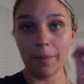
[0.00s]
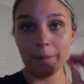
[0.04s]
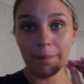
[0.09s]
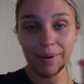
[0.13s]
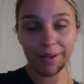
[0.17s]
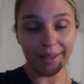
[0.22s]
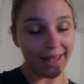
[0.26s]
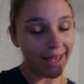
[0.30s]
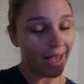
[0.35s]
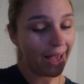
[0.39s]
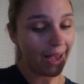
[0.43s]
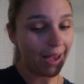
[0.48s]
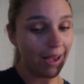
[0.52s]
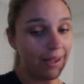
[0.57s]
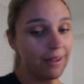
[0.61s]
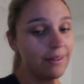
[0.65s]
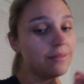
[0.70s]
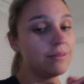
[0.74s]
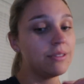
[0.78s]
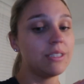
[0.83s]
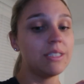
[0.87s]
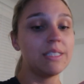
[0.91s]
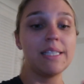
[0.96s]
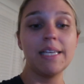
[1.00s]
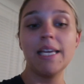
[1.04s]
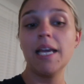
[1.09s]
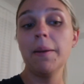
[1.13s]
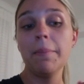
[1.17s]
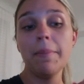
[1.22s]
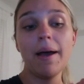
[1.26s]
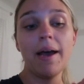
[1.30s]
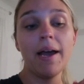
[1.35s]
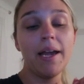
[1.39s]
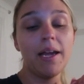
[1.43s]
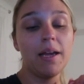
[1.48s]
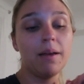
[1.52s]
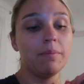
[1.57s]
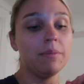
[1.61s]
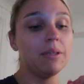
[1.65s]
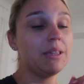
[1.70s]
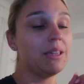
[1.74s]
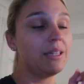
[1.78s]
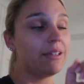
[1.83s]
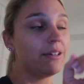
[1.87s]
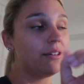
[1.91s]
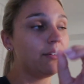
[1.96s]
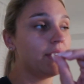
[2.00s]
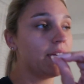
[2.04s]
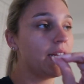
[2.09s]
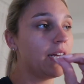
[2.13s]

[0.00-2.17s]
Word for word: But yeah. TMI, I'm a little